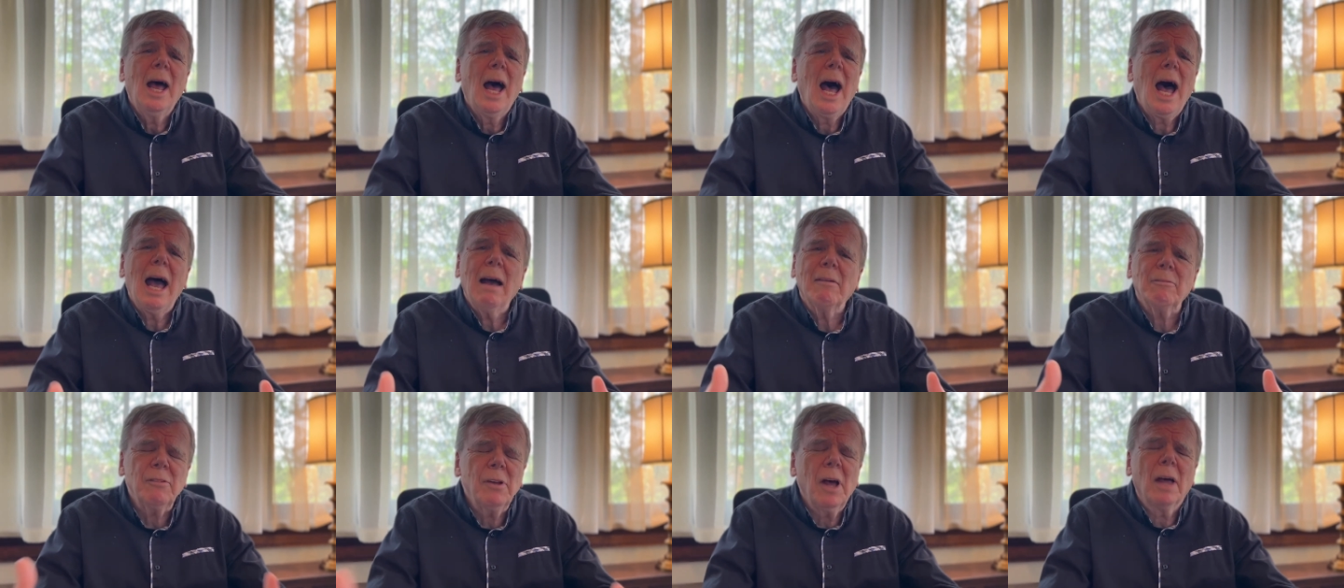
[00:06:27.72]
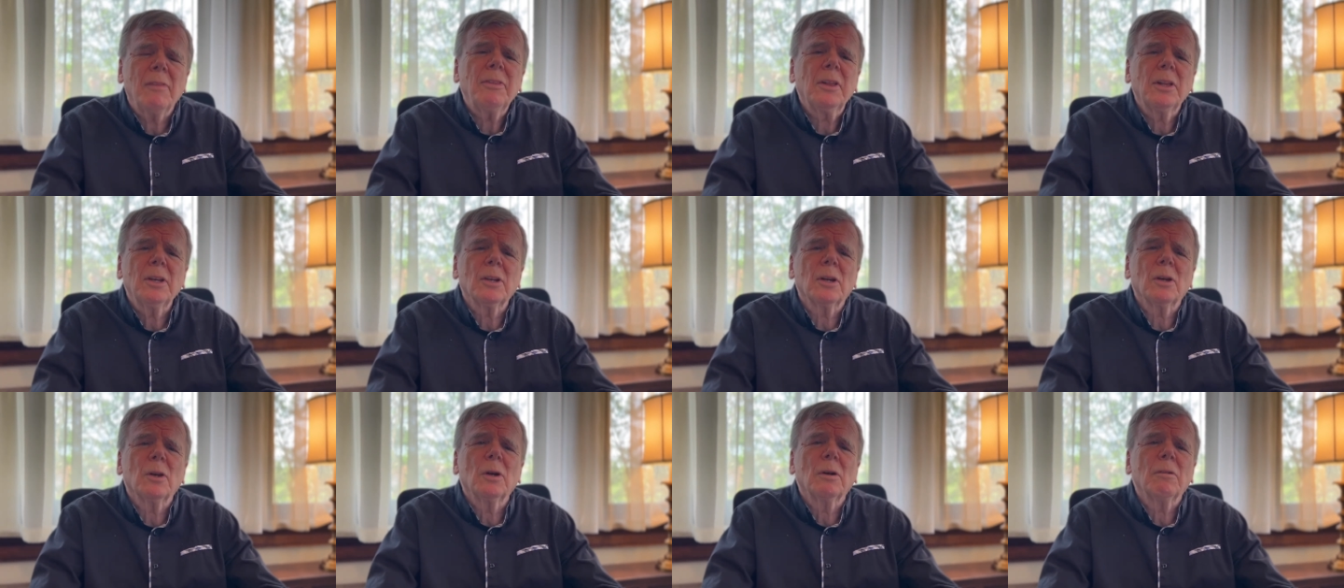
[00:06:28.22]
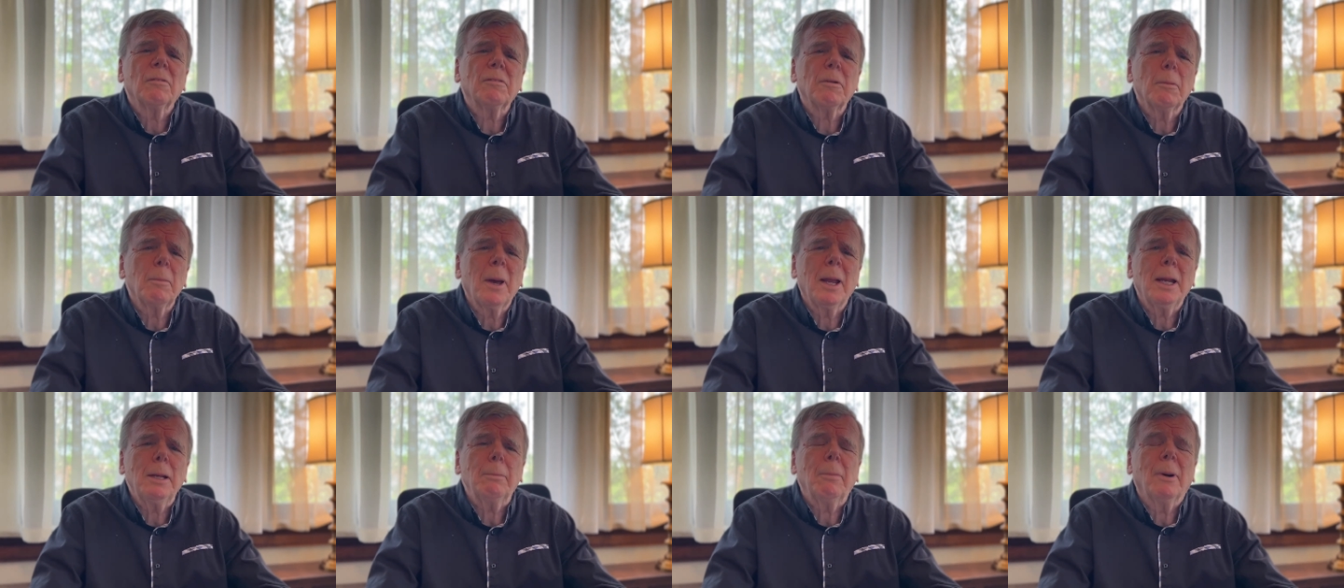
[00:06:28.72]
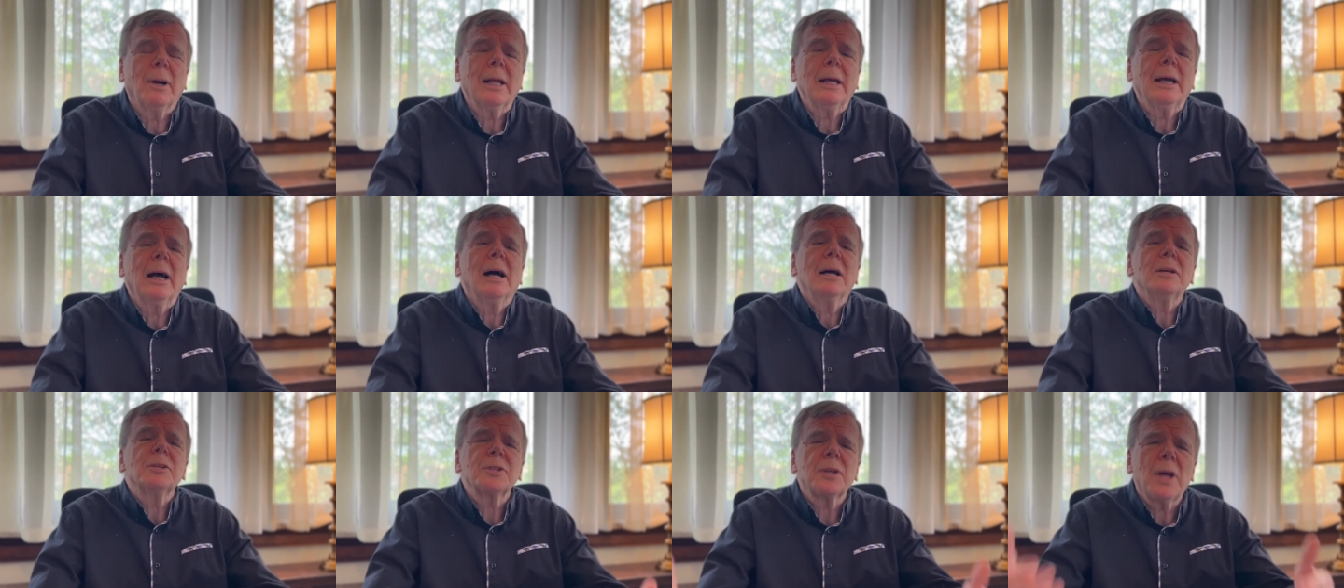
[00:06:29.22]
I have nothing to learn from anybody
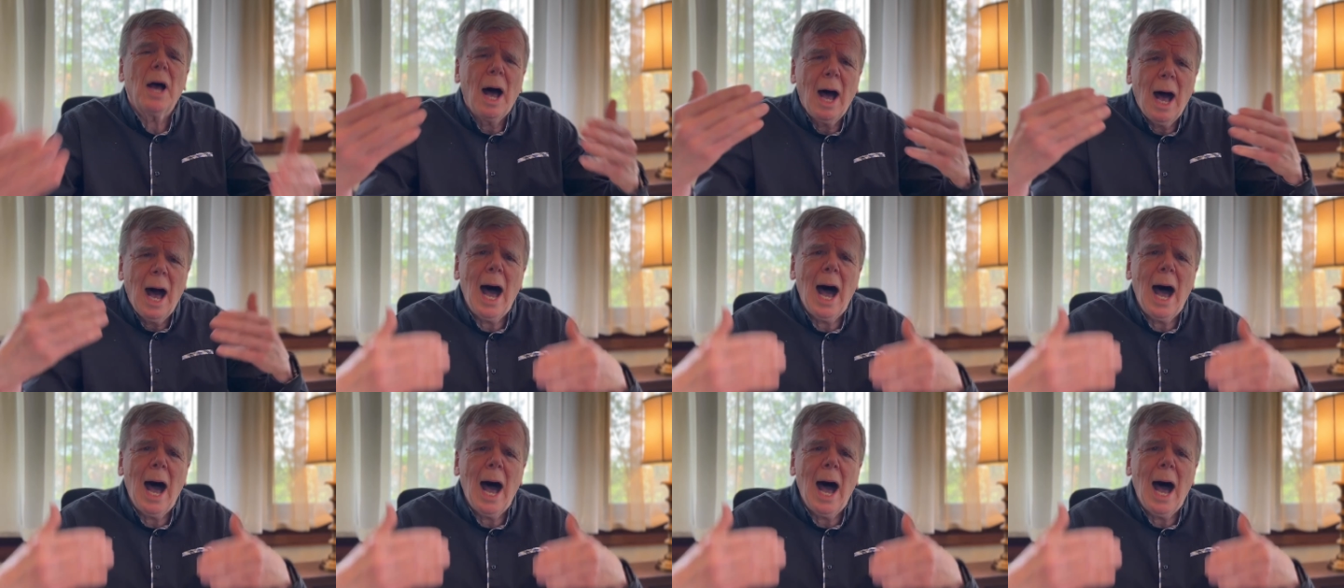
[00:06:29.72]
else?